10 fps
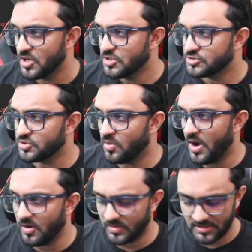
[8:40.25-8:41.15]
so
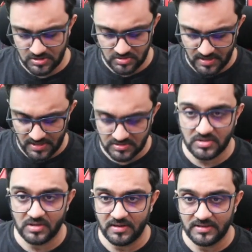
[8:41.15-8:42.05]
how can you do that you
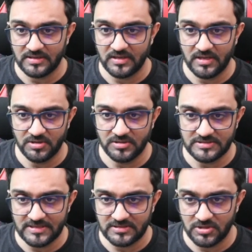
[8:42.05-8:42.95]
can write here
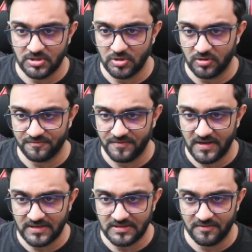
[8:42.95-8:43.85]
detector dot
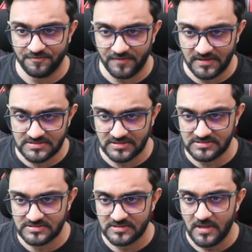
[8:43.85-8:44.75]
find
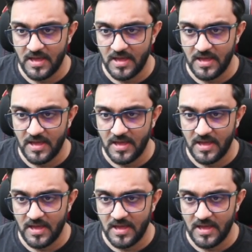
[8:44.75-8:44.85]
faces